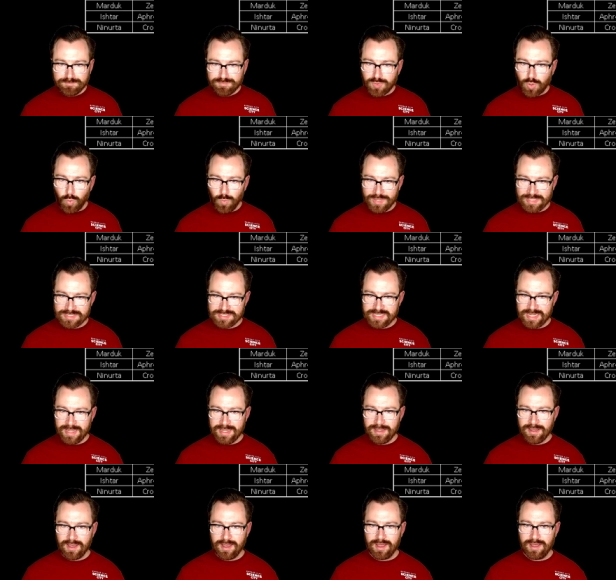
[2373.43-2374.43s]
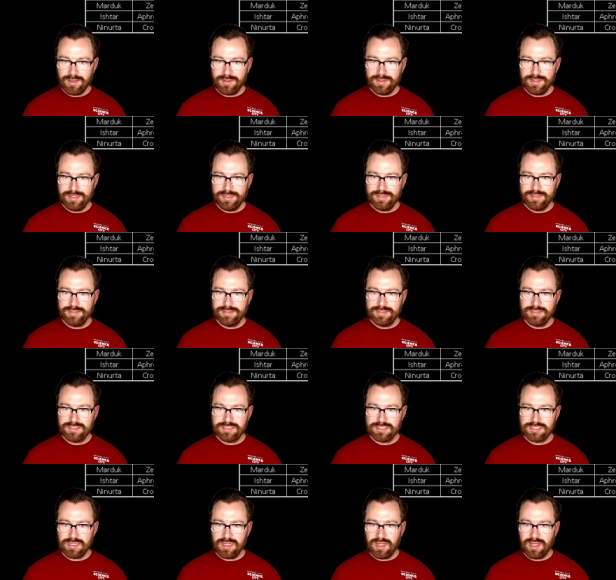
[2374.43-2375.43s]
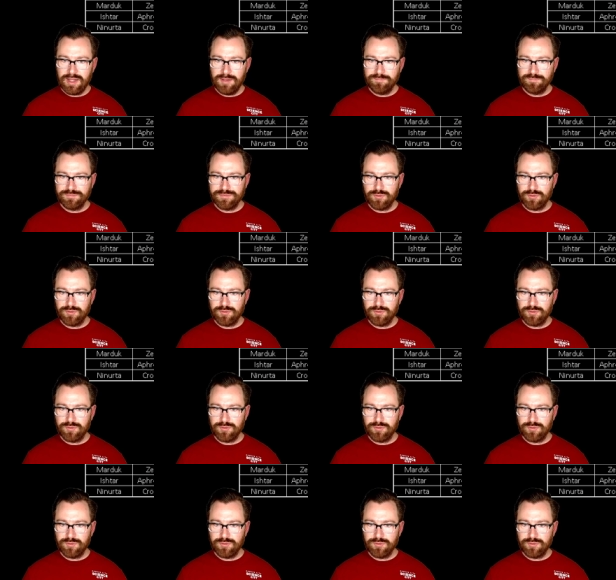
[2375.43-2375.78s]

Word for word: Wednesday is um,